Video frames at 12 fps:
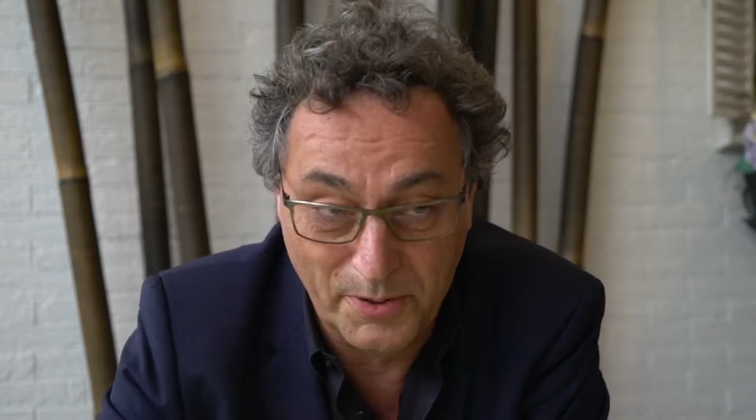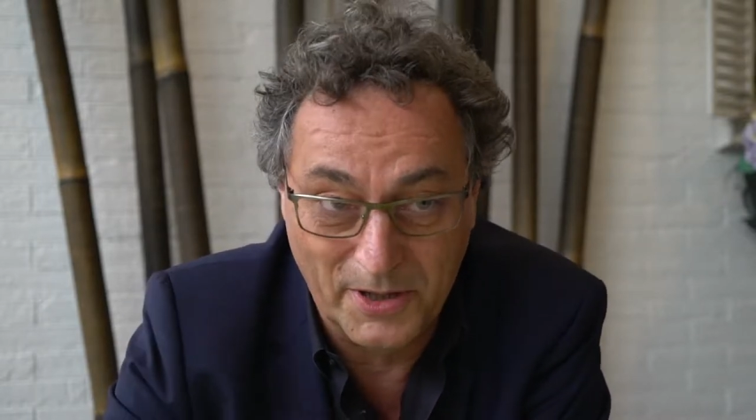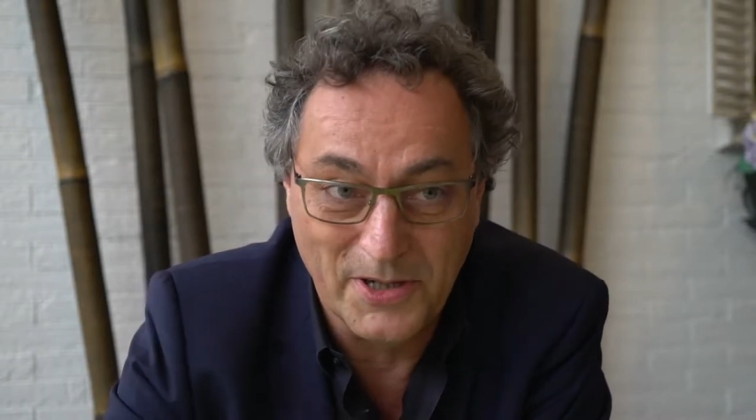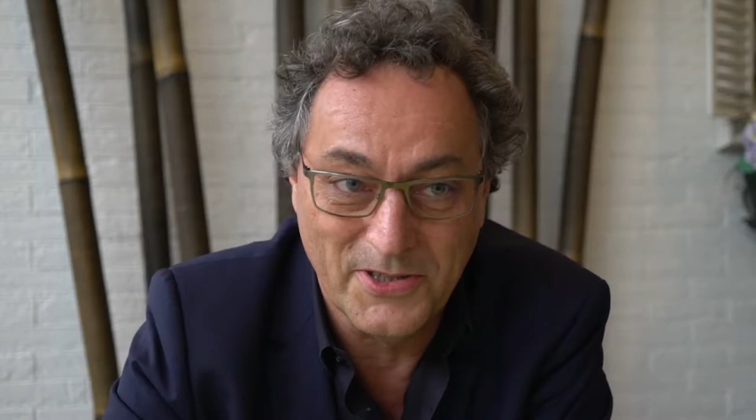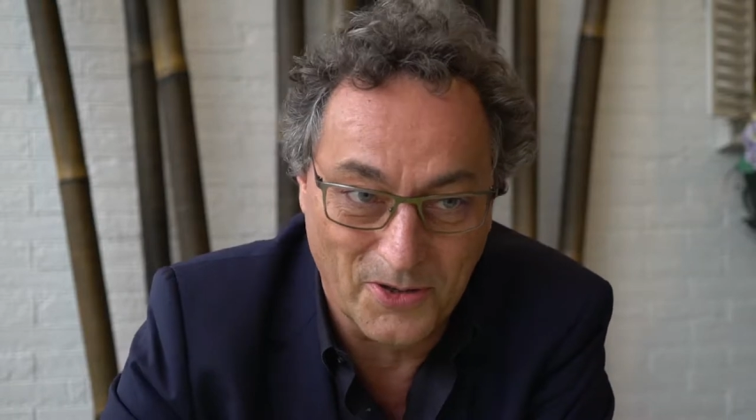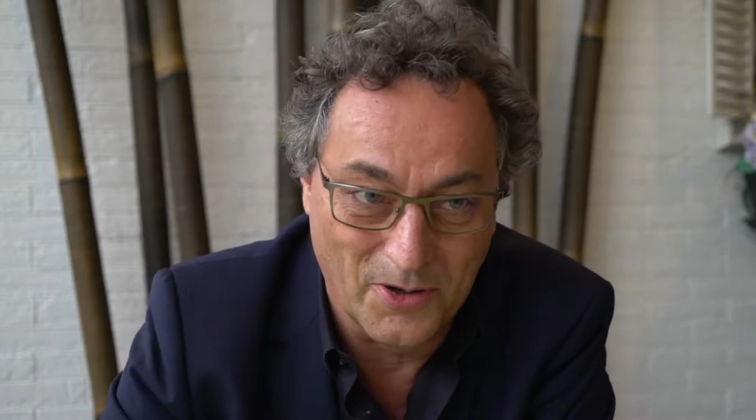
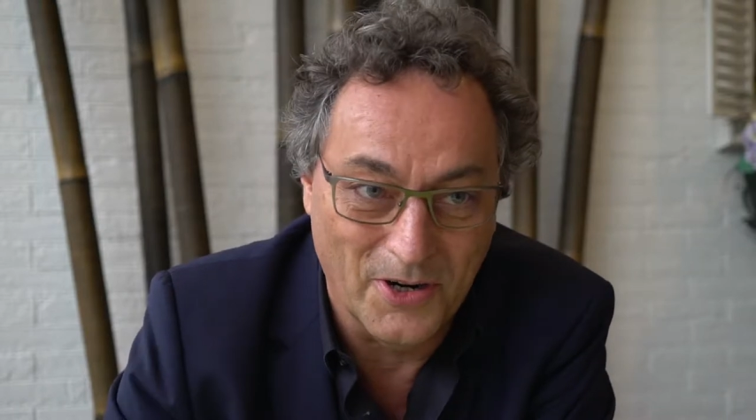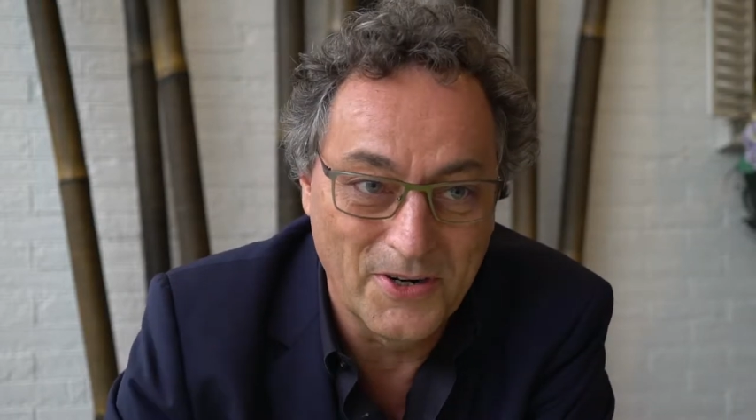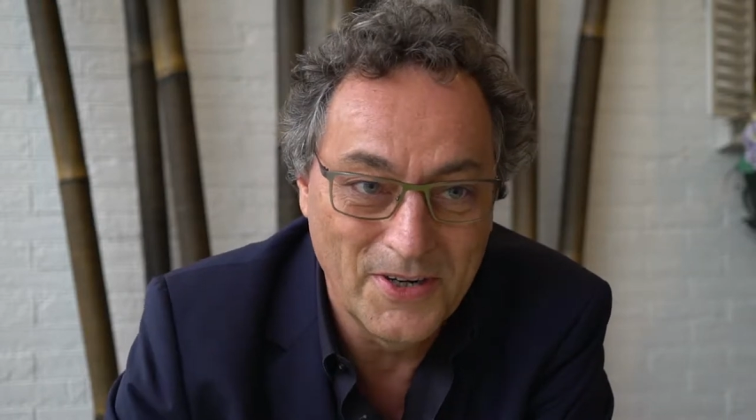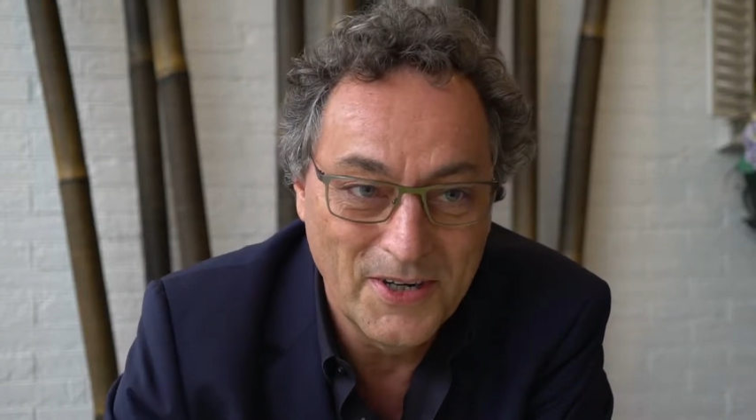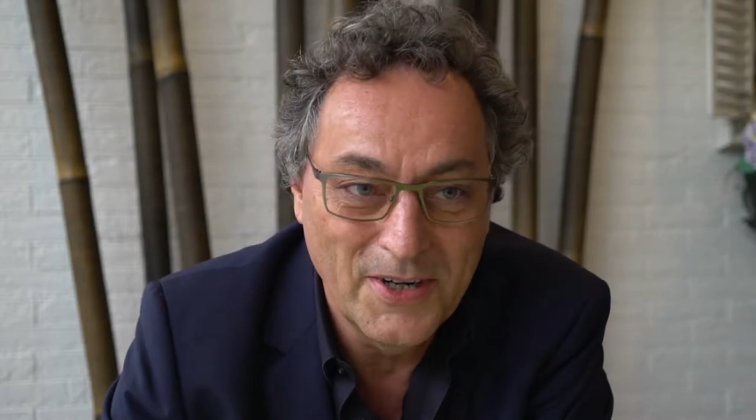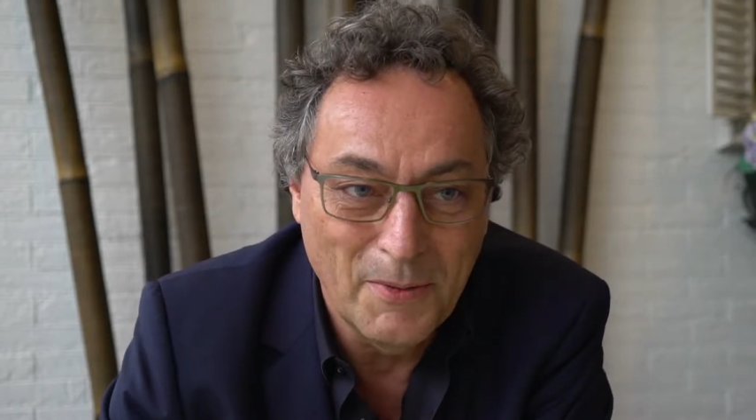pills or
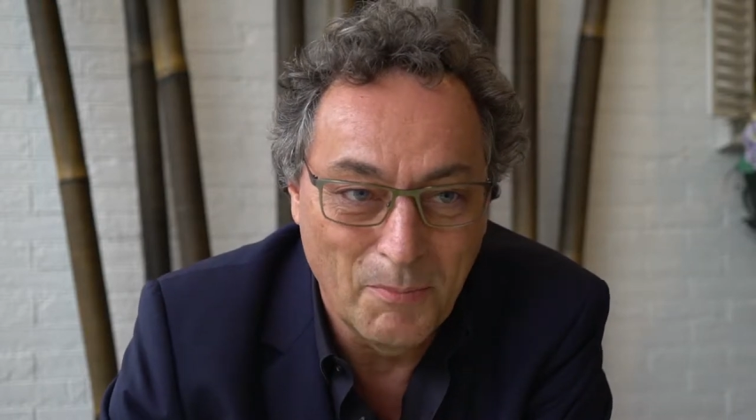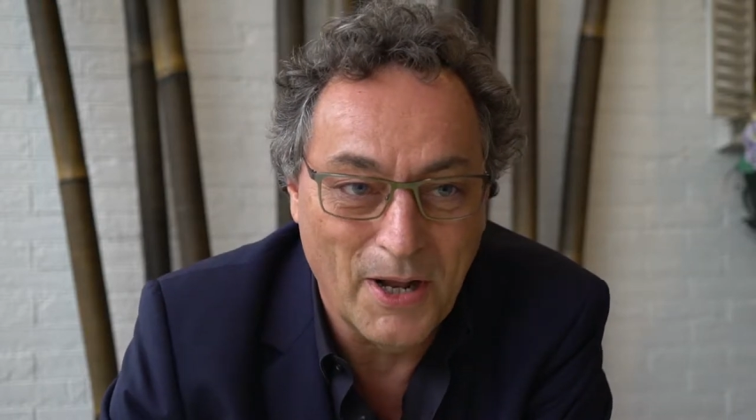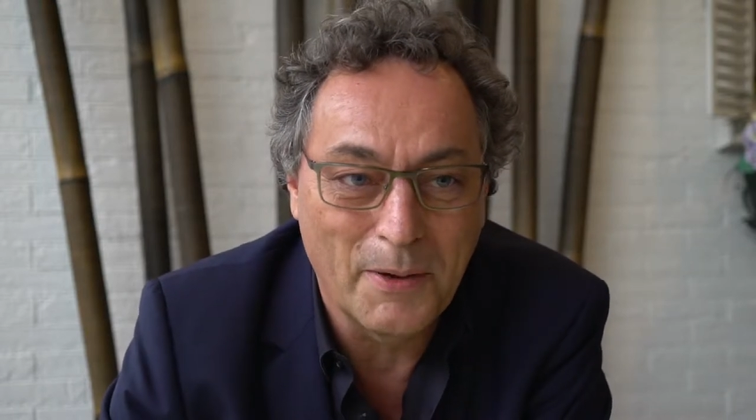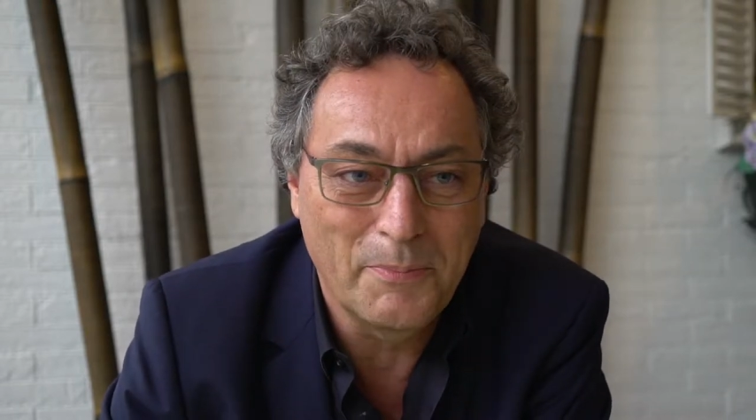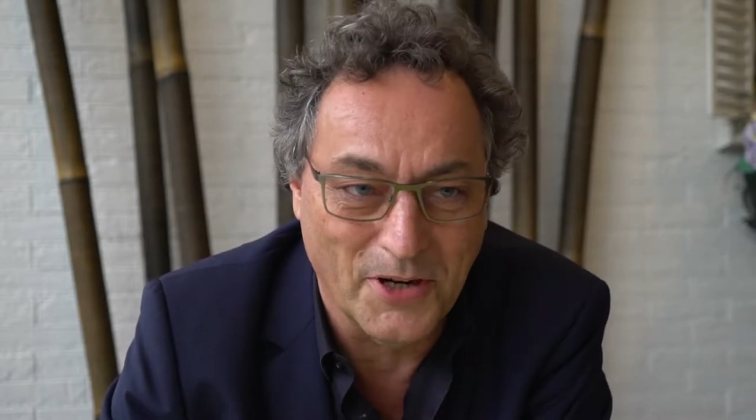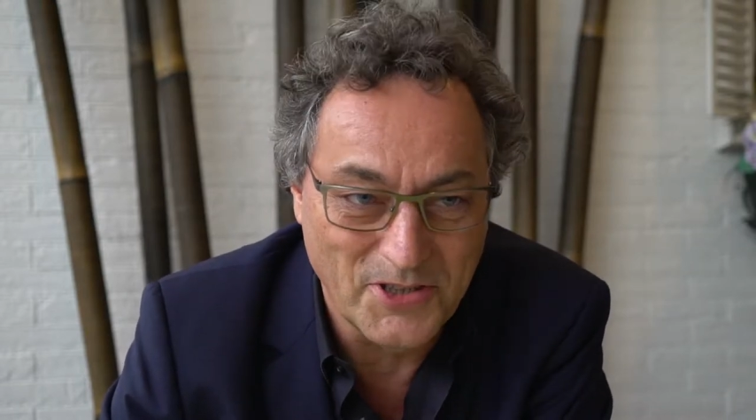
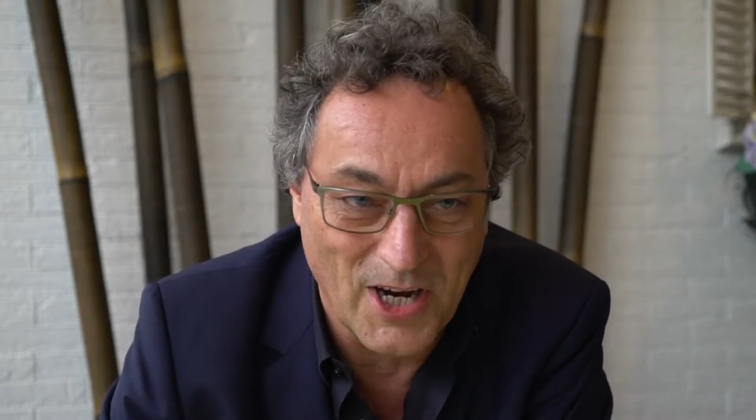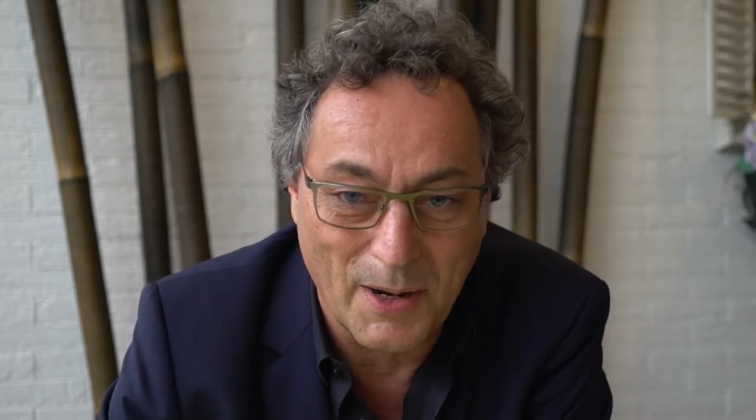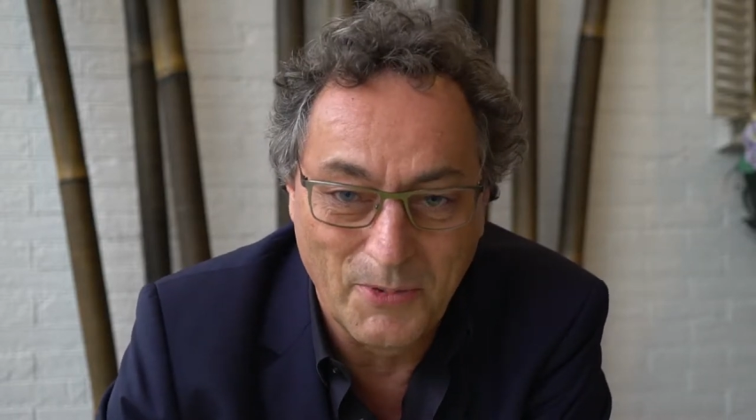blood pressure.